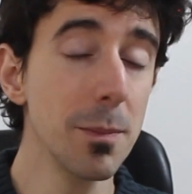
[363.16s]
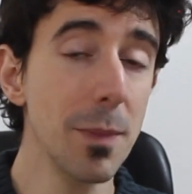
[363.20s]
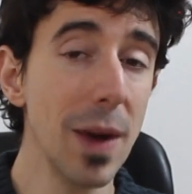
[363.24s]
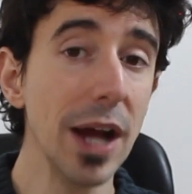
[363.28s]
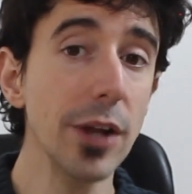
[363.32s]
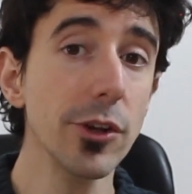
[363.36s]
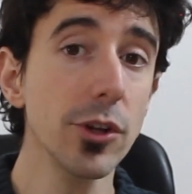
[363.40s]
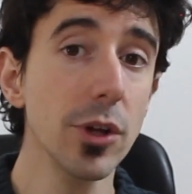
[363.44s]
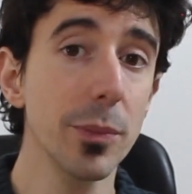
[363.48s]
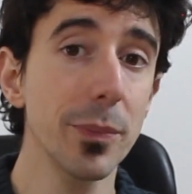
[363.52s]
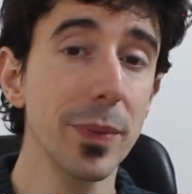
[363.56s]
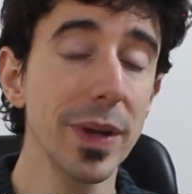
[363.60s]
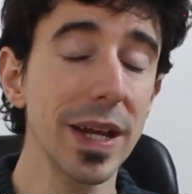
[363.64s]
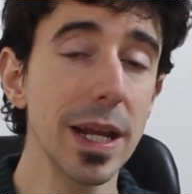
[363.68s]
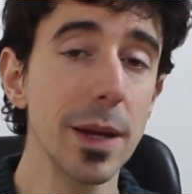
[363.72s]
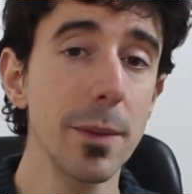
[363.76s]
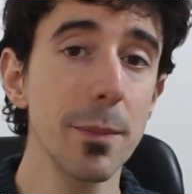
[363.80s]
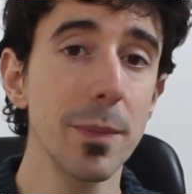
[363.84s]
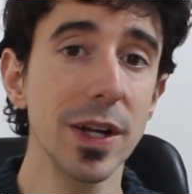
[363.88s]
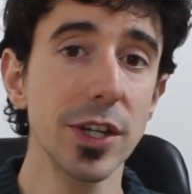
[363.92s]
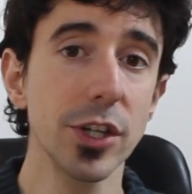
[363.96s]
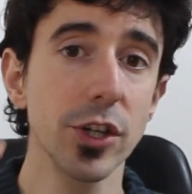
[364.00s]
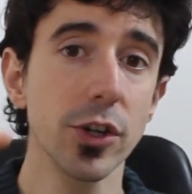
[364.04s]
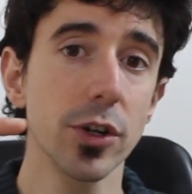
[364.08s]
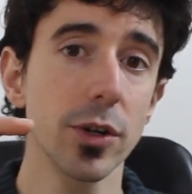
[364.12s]
manual
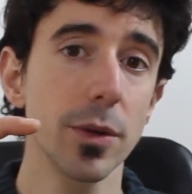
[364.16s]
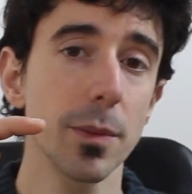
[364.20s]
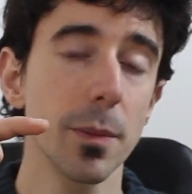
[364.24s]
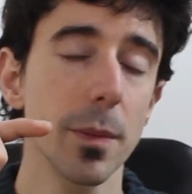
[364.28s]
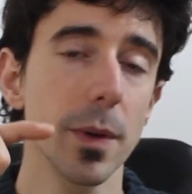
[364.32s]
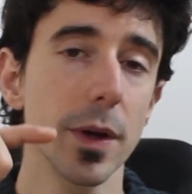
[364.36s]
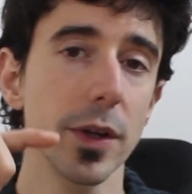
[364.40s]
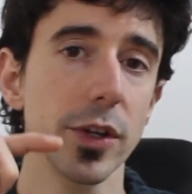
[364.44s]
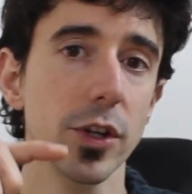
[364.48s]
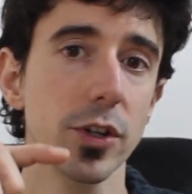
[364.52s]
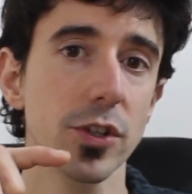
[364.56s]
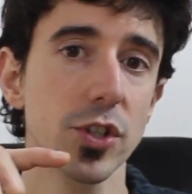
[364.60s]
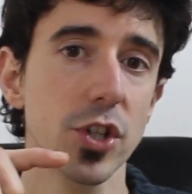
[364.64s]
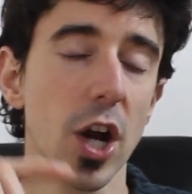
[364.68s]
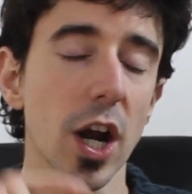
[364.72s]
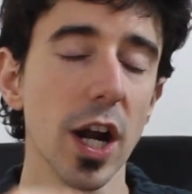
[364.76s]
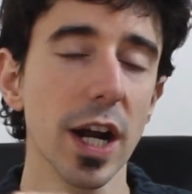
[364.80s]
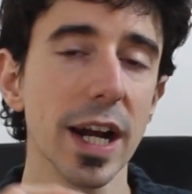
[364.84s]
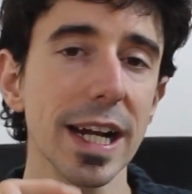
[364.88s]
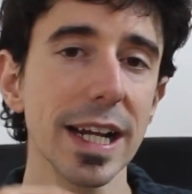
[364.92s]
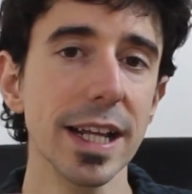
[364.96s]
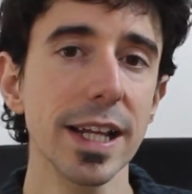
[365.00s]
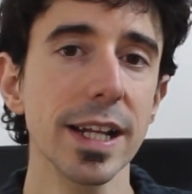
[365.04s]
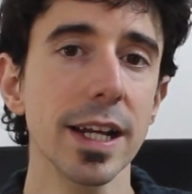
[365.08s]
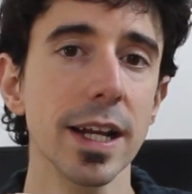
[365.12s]
bidding, but you're
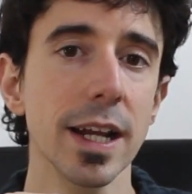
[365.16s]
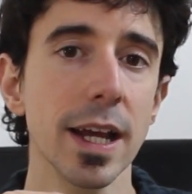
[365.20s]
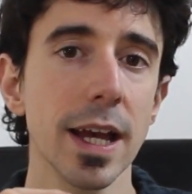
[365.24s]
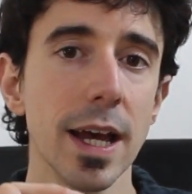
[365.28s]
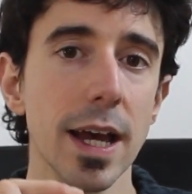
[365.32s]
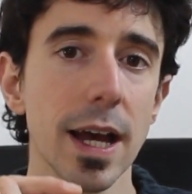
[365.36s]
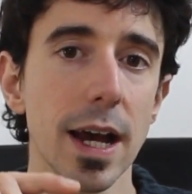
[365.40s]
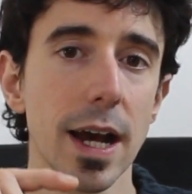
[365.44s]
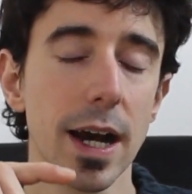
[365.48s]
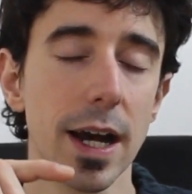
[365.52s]
targeting,